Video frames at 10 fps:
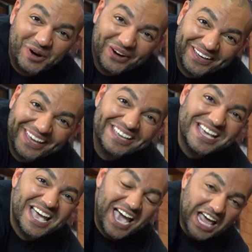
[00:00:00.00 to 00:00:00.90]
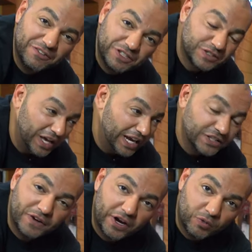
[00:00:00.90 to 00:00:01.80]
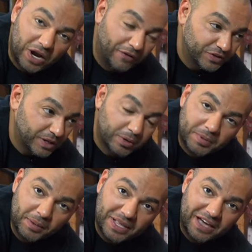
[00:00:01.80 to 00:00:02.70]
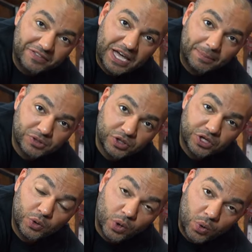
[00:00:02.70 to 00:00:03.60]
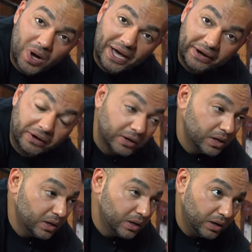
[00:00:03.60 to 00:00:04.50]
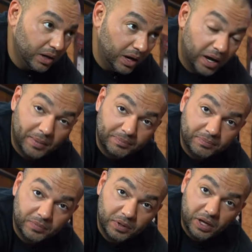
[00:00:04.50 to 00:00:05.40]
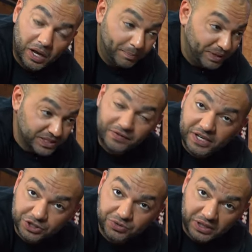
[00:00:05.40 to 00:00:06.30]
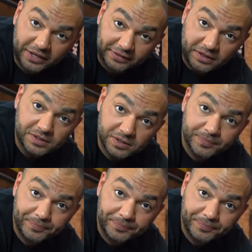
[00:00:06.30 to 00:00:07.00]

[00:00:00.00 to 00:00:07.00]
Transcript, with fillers: market, and if it's and it's very rare for someone to be able to have the opportunity to acquire um, a piece of history like this.